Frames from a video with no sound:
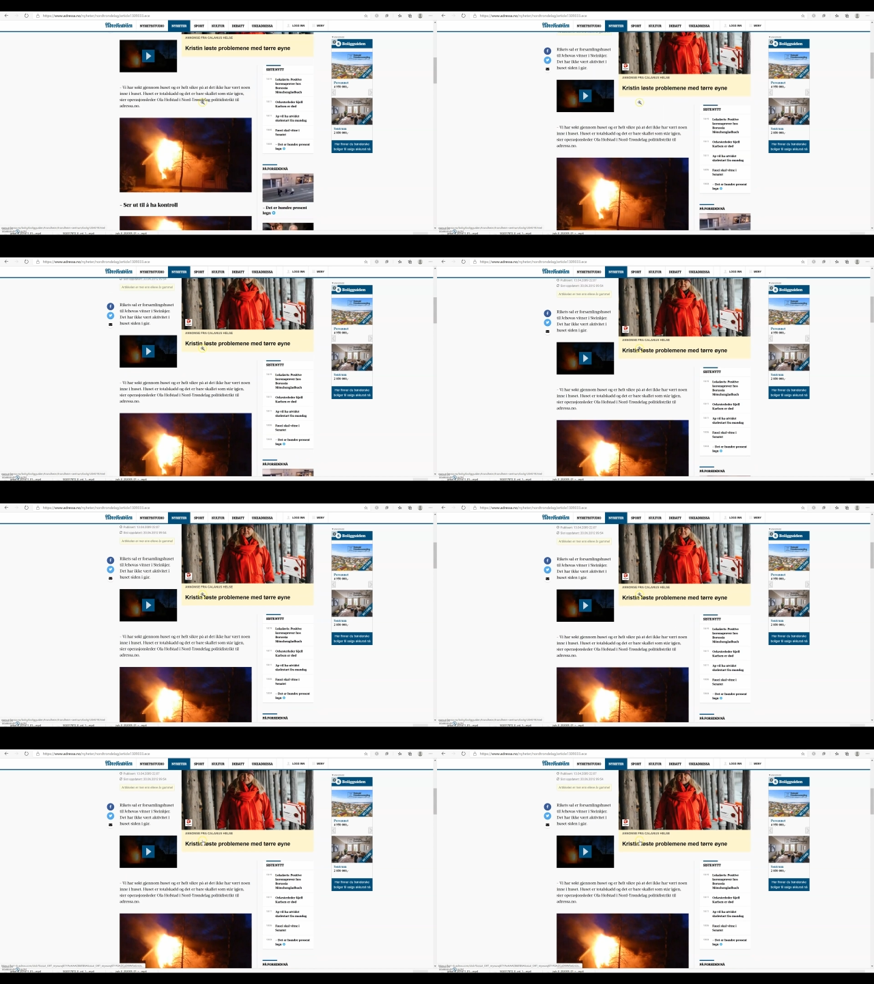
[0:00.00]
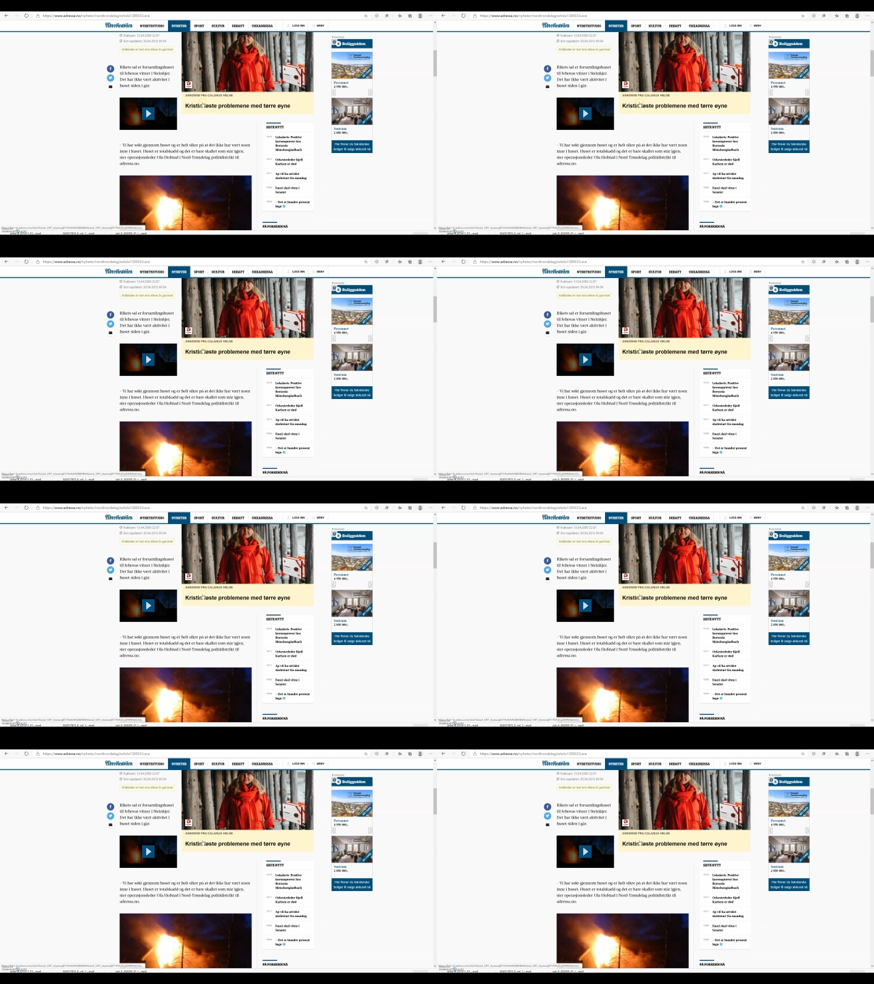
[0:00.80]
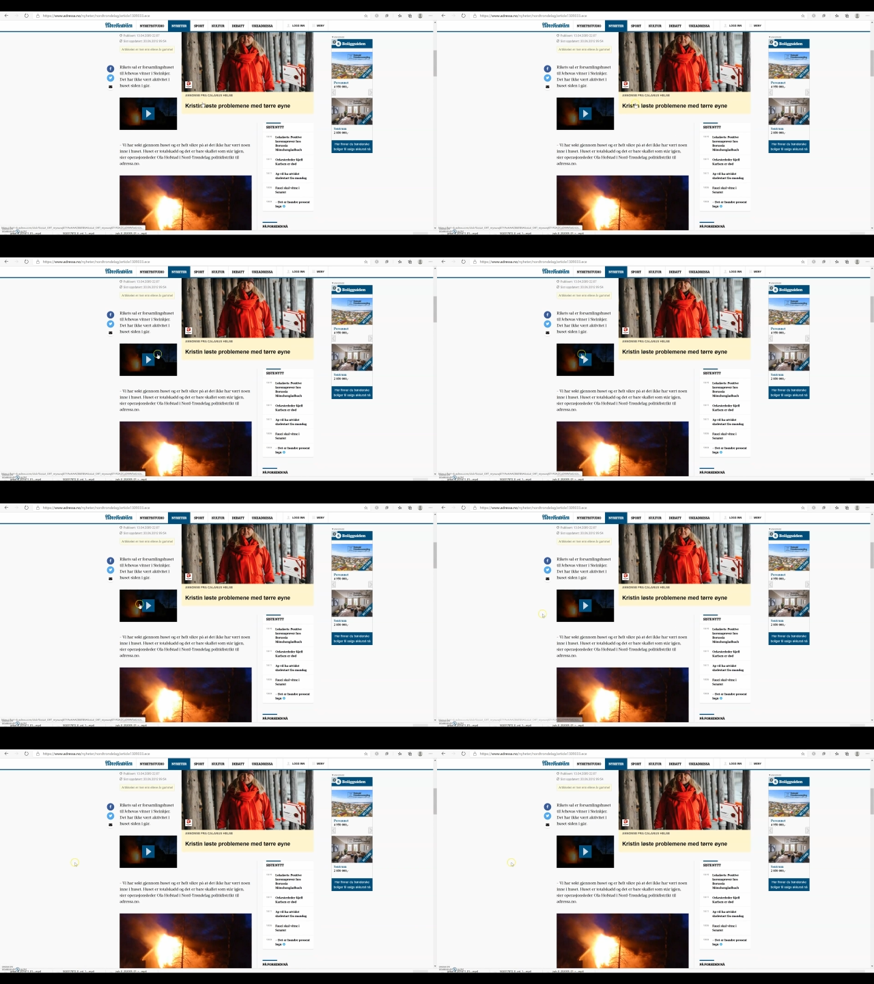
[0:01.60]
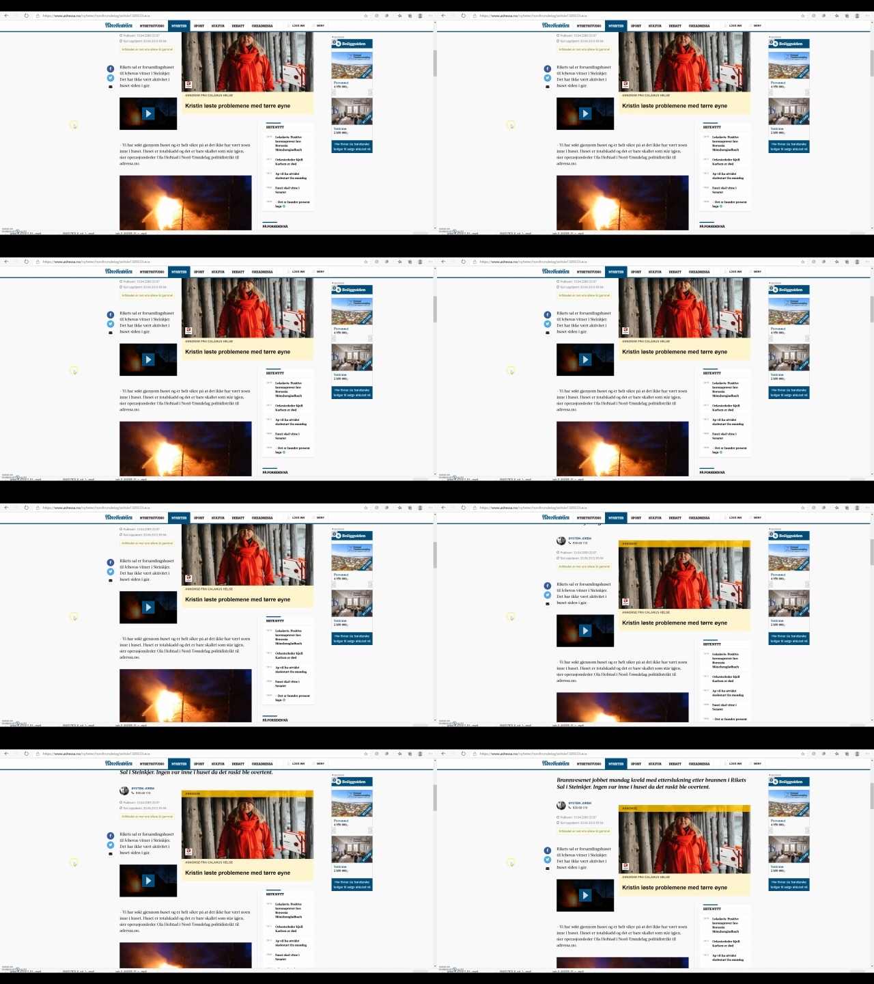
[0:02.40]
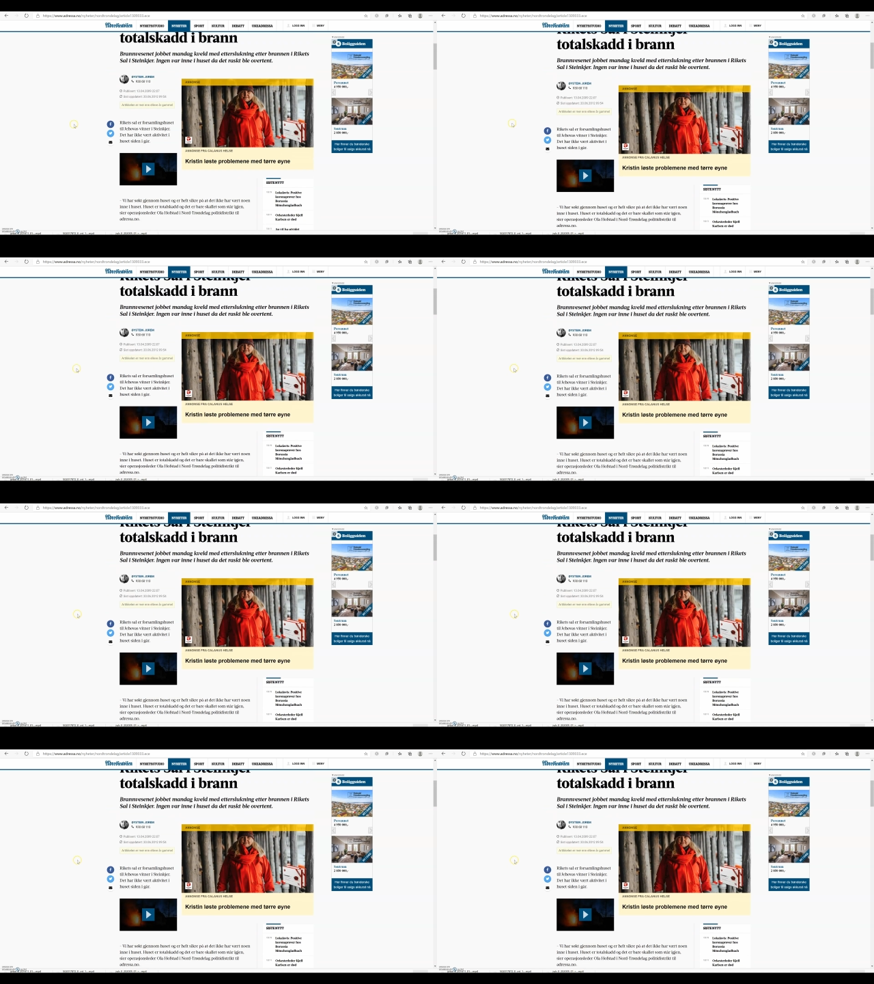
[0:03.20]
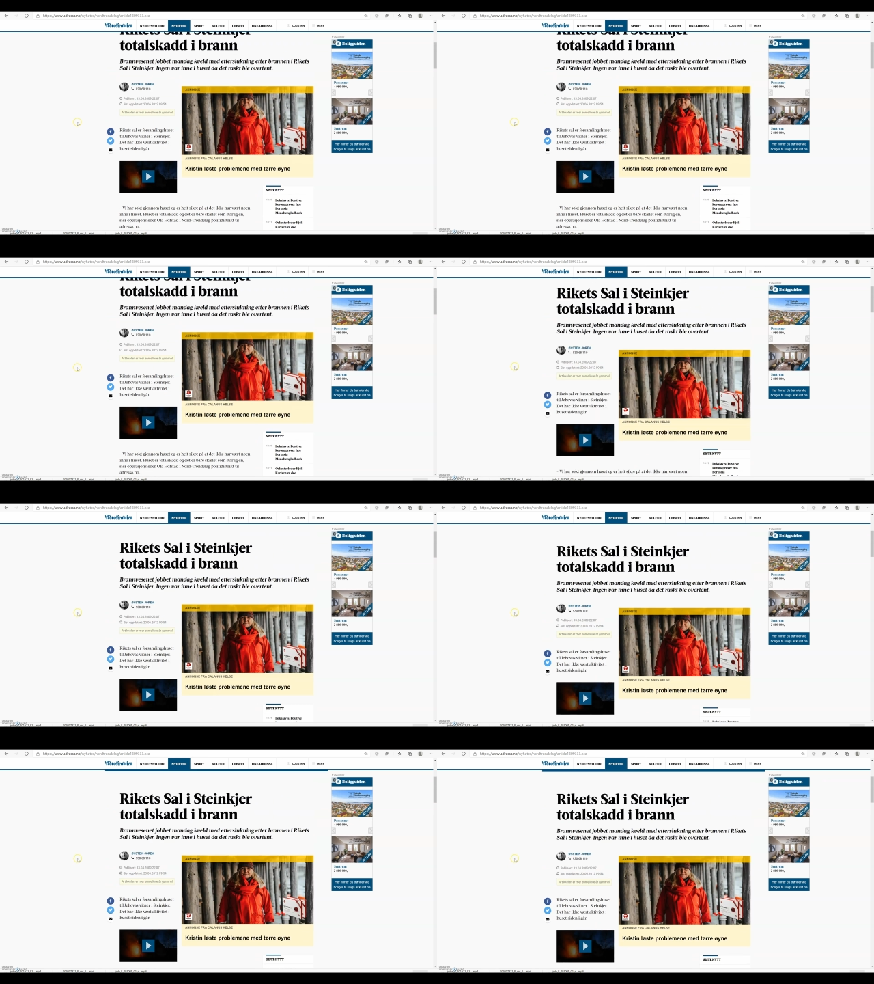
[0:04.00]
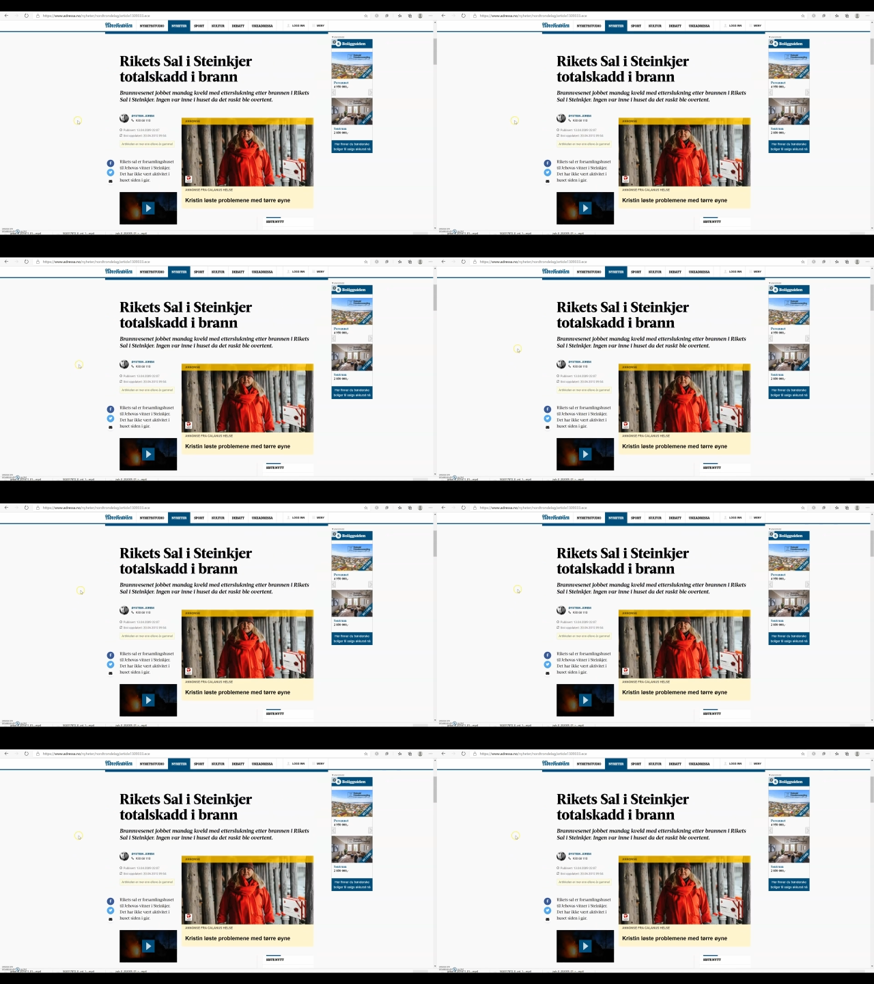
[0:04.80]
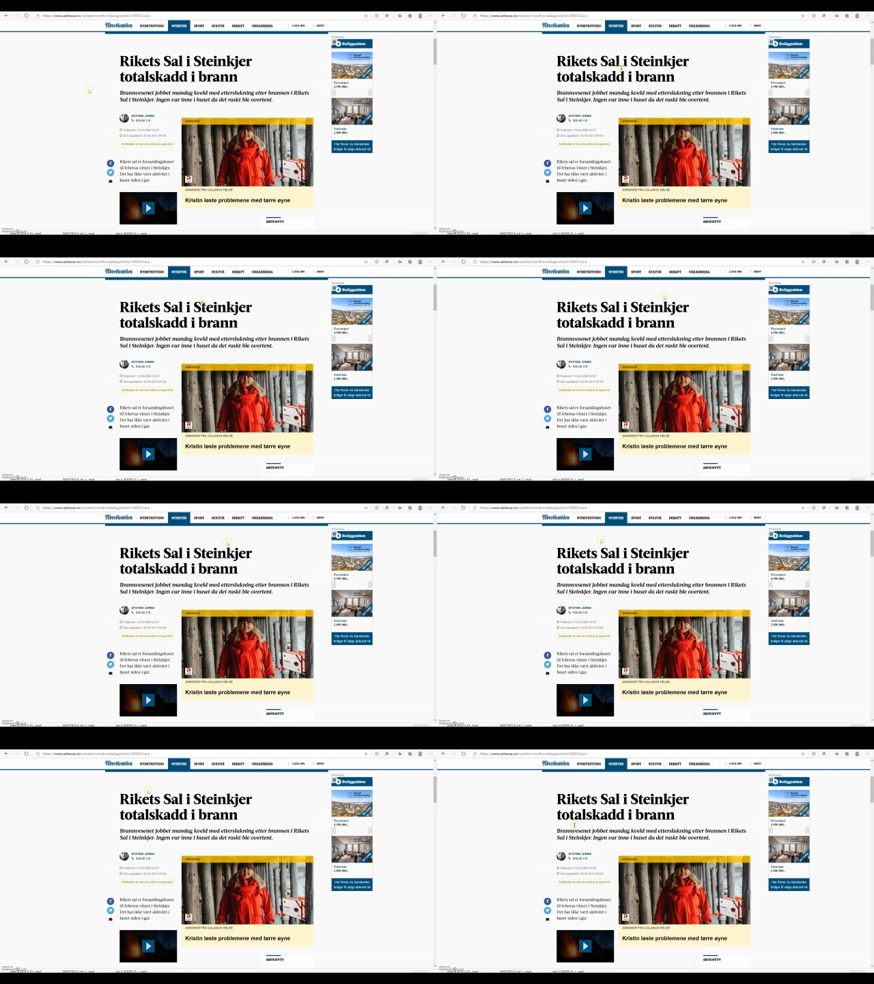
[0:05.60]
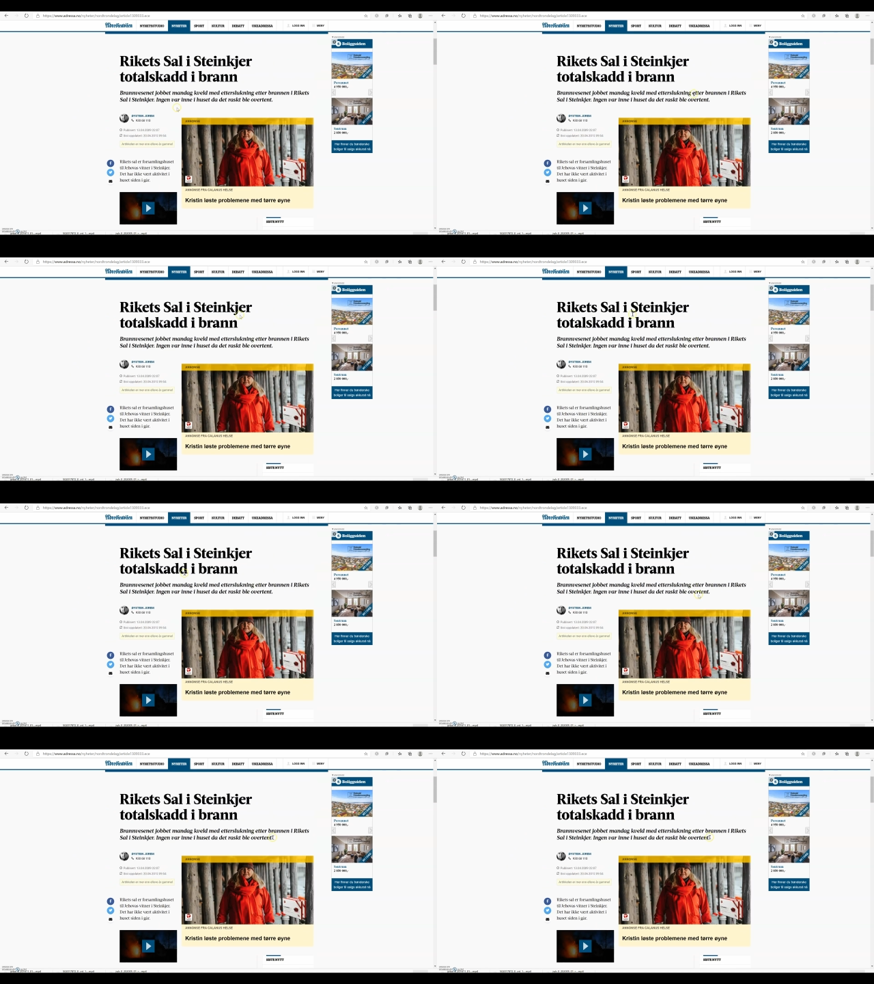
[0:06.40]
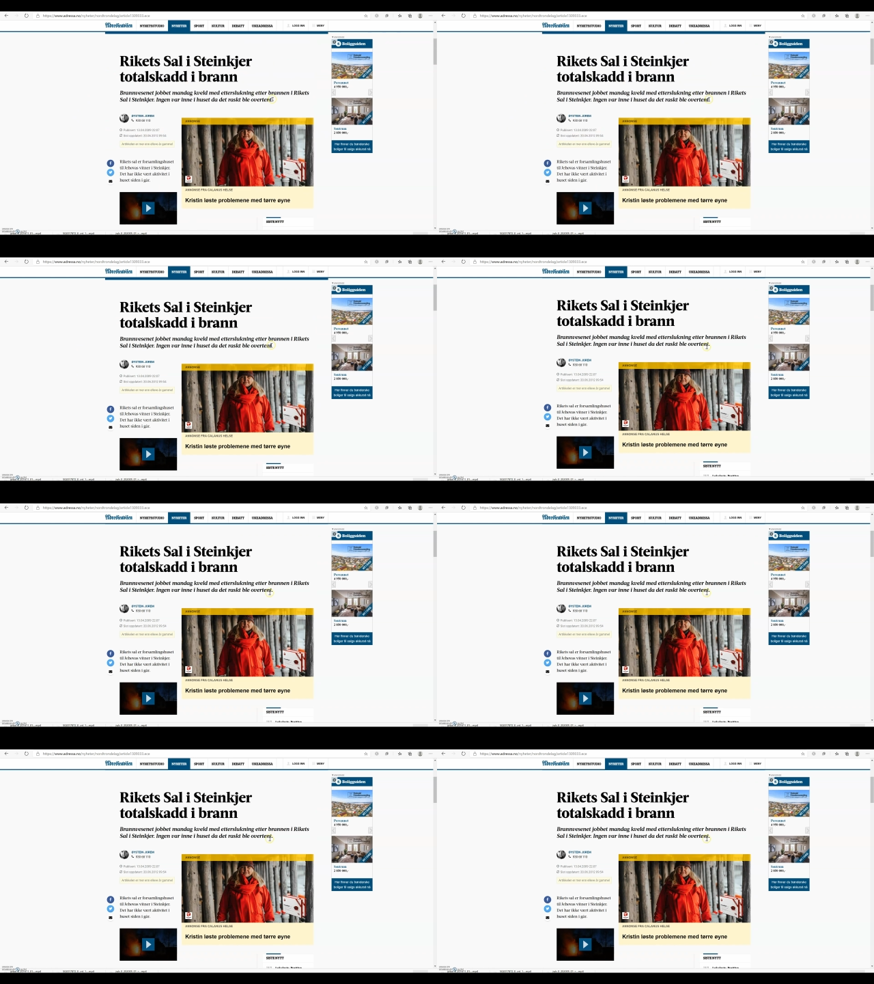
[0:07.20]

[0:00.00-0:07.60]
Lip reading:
No face is visible, so there are no lips to read.